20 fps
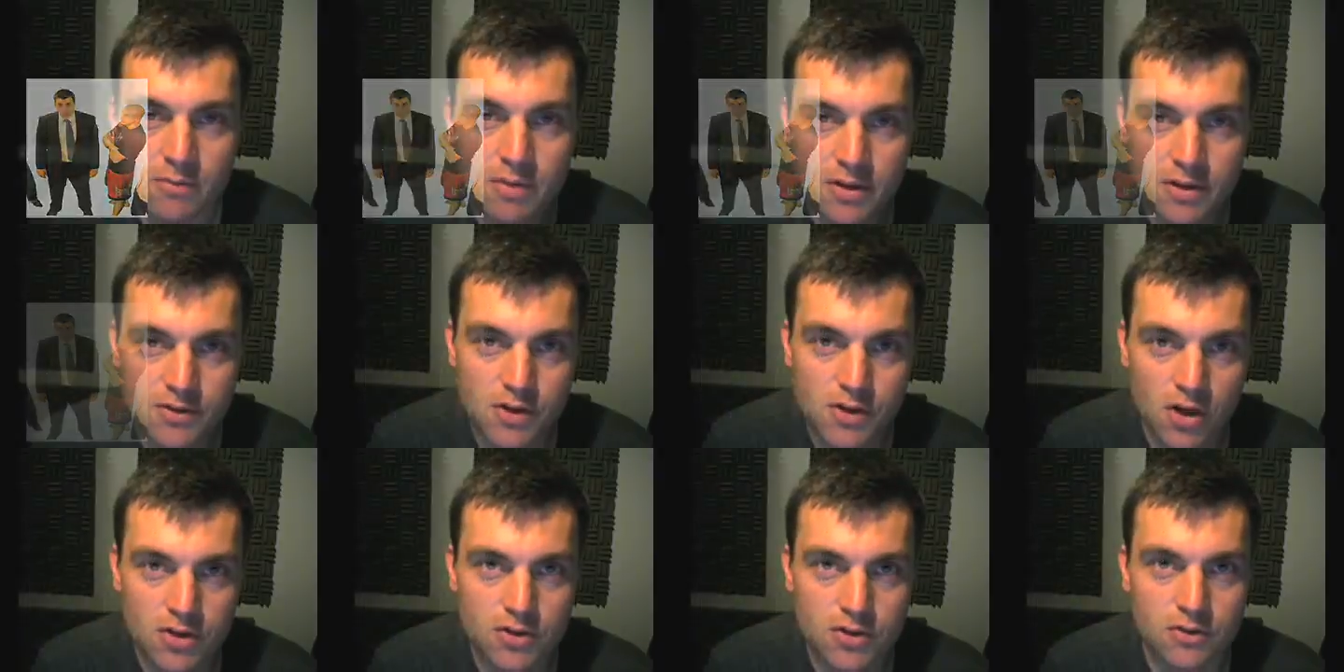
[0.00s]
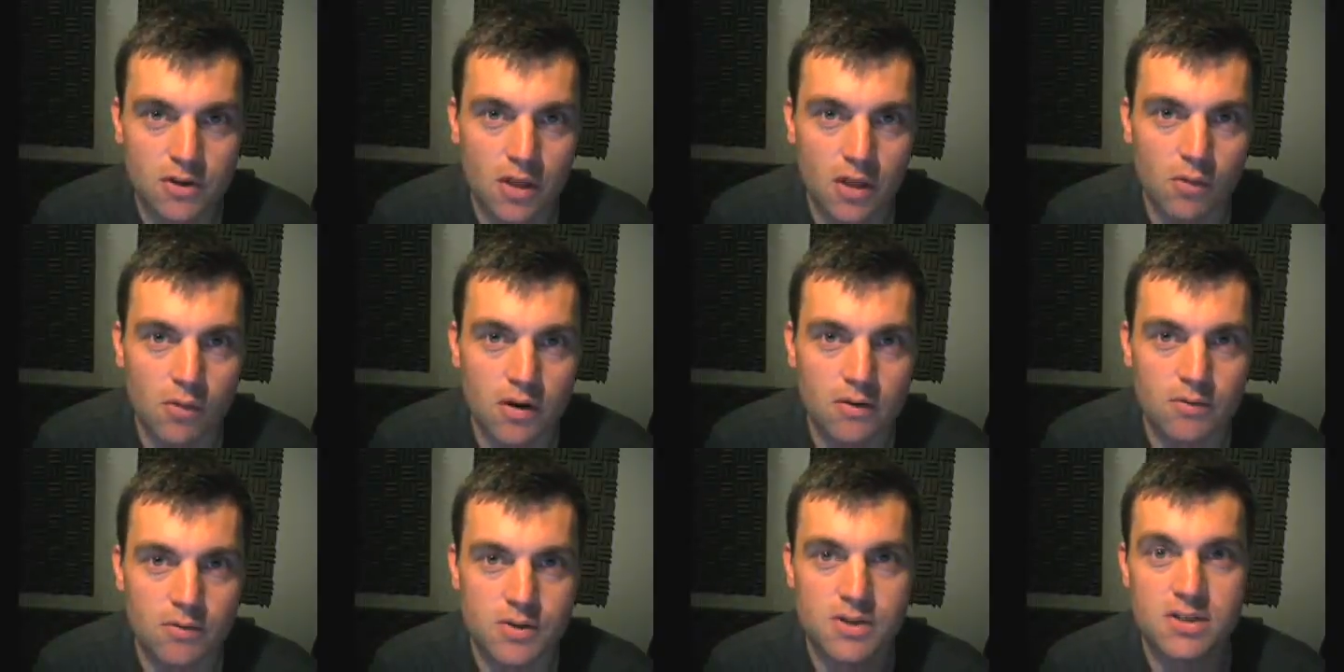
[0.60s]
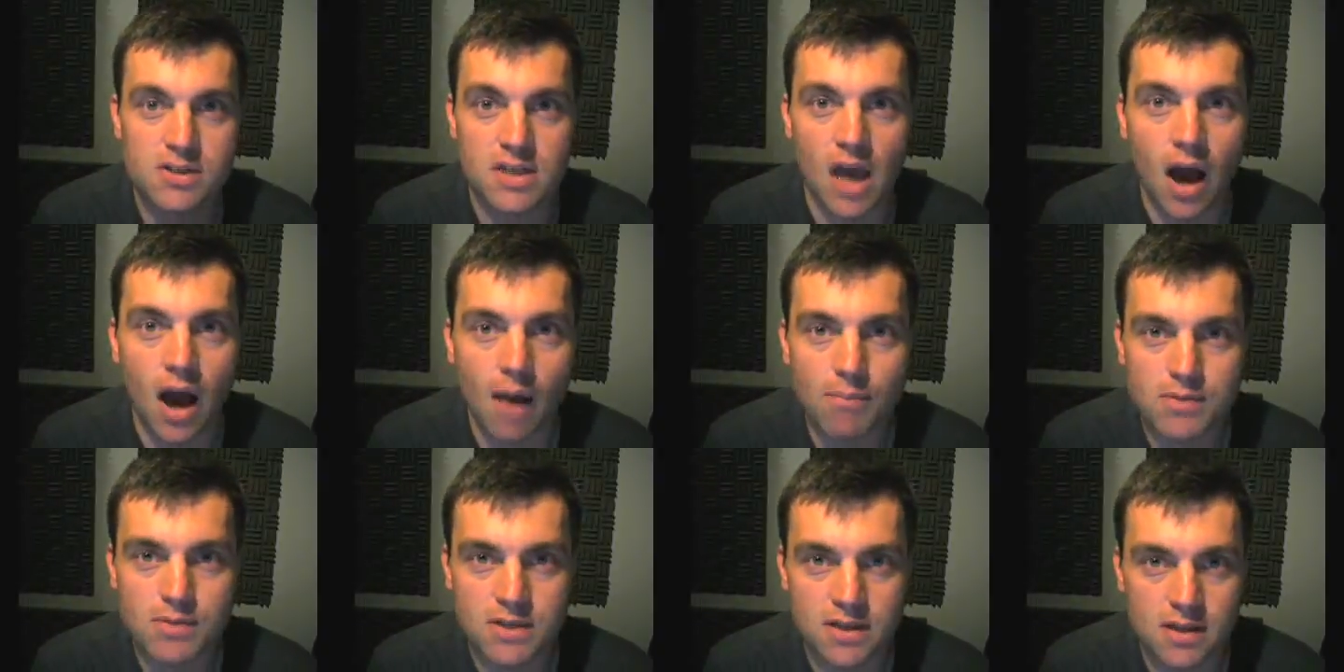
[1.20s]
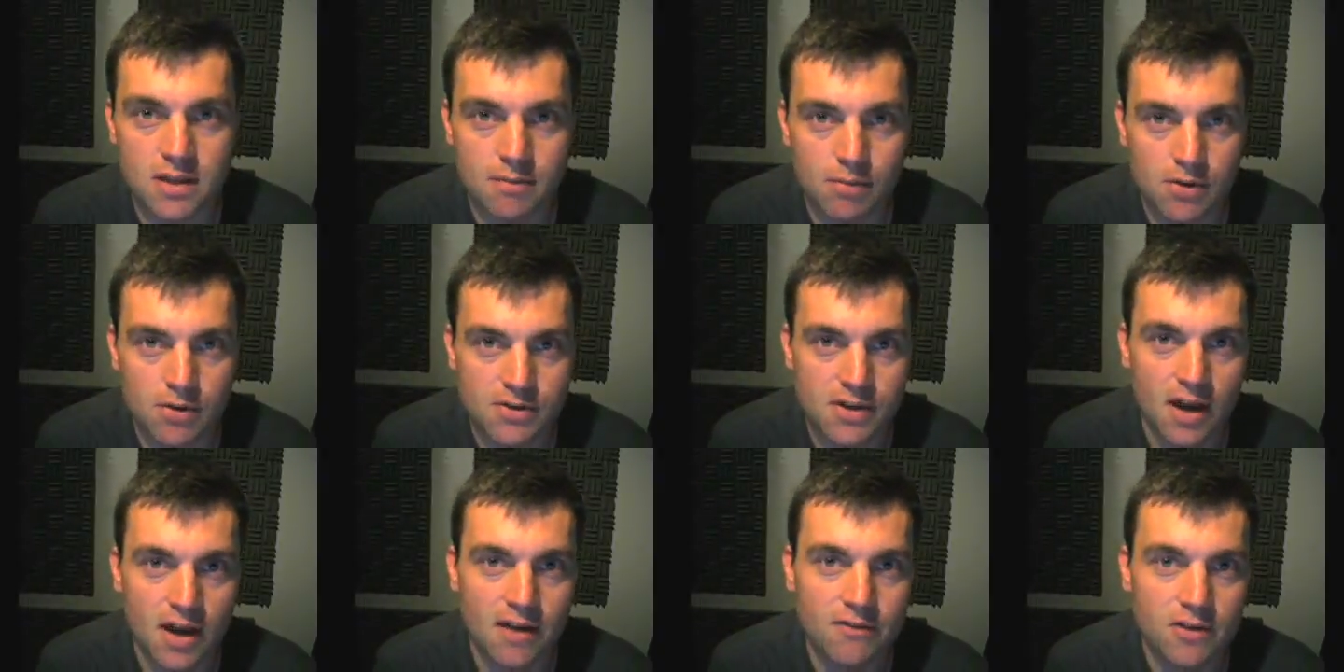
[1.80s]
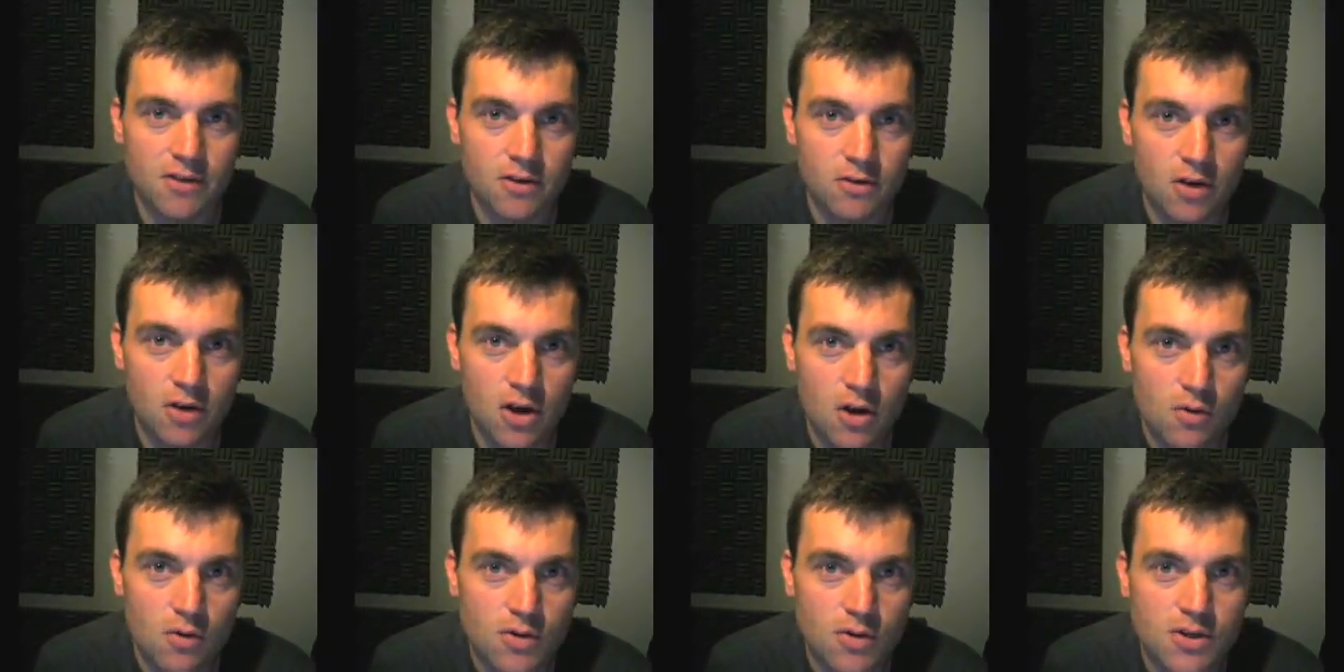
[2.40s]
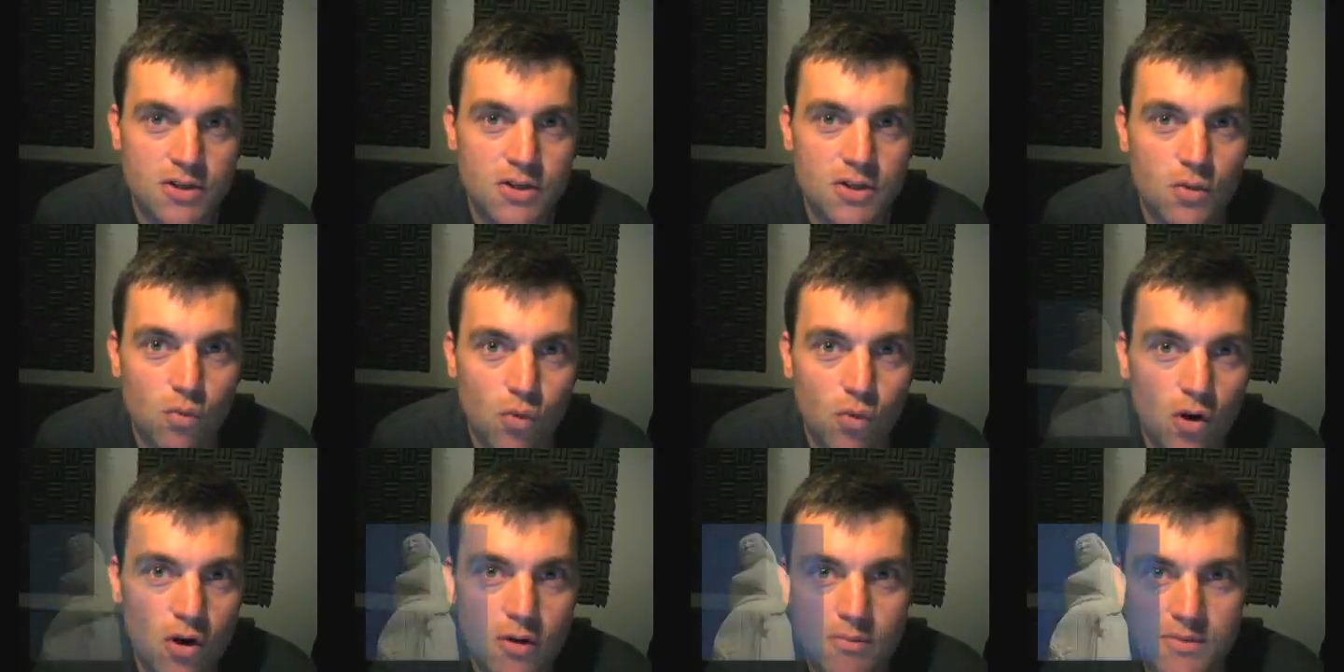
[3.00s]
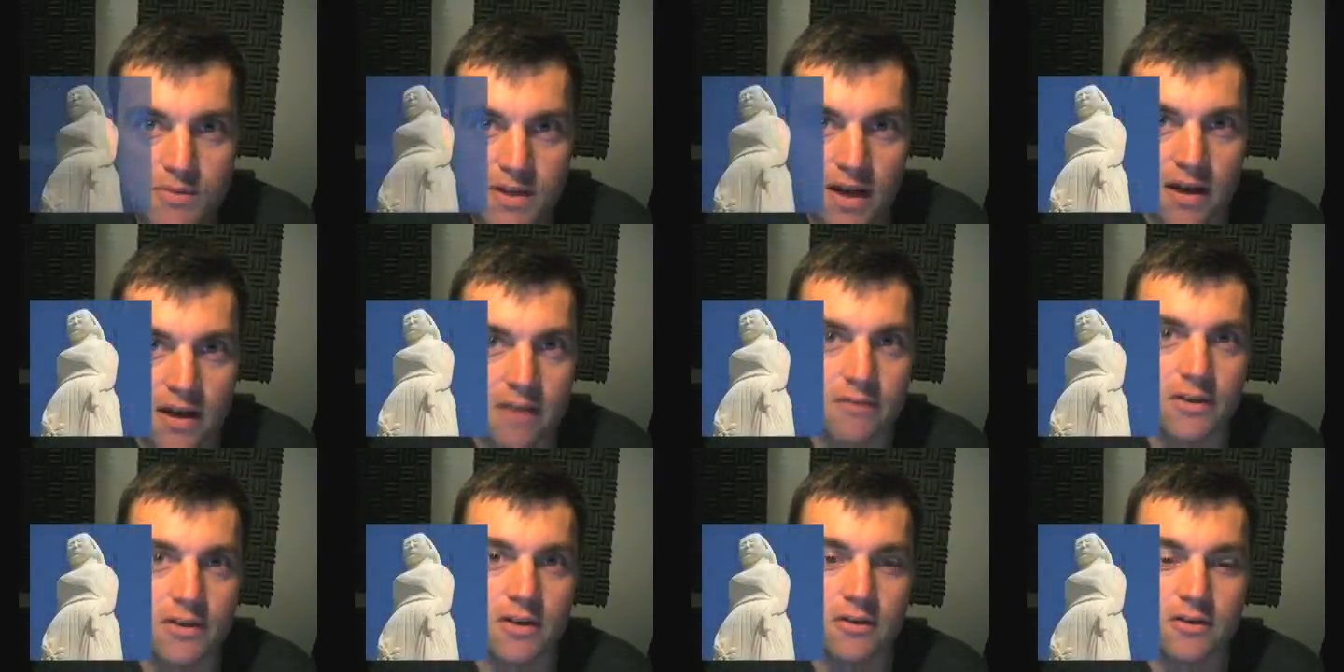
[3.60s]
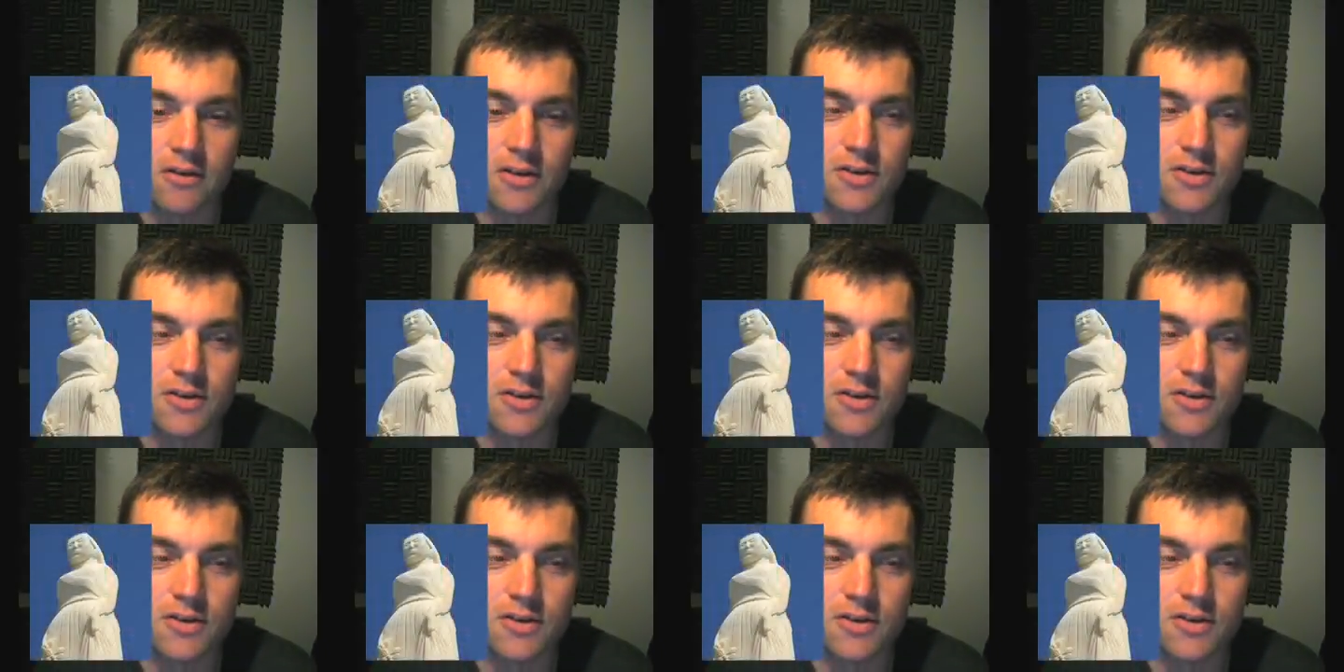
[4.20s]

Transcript: but there's also another one which is the opposite of the bird's eye view, which is the worm's eye view.